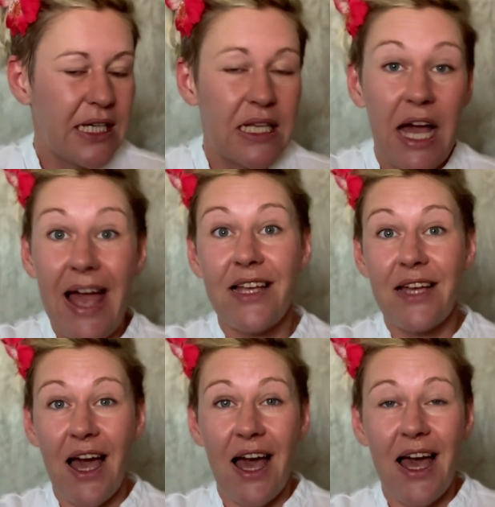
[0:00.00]
I
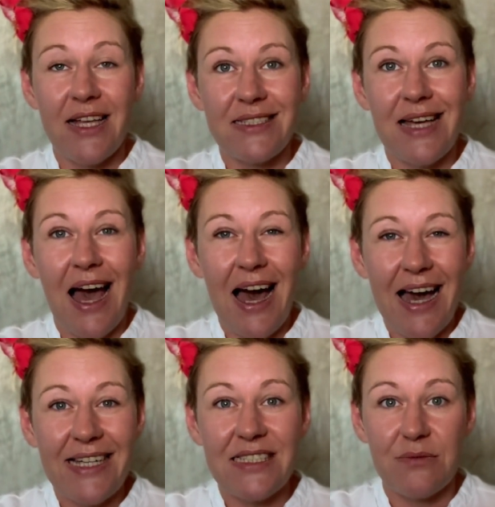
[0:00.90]
had high
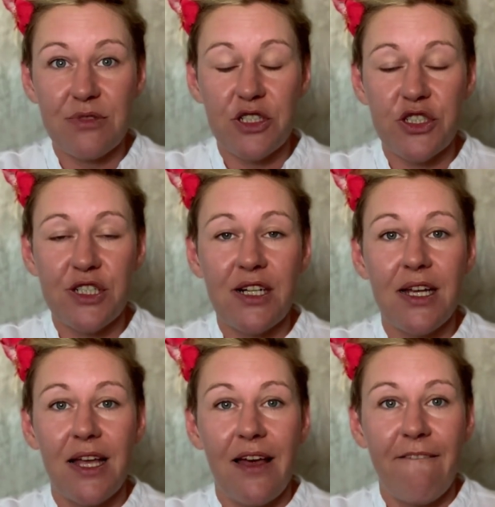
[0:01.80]
temperature
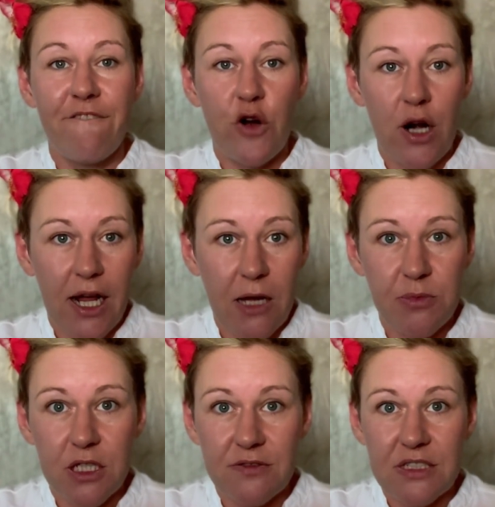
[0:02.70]
for a couple
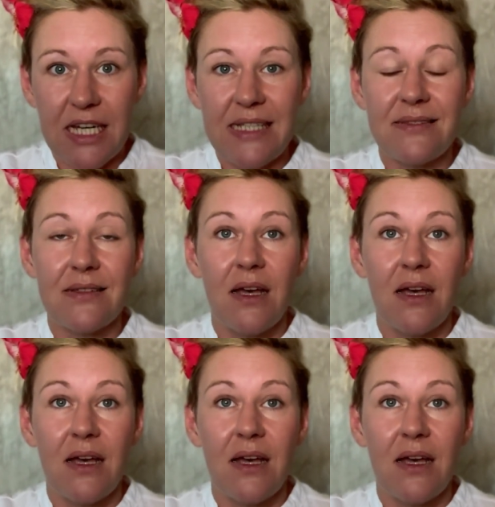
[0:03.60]
of days.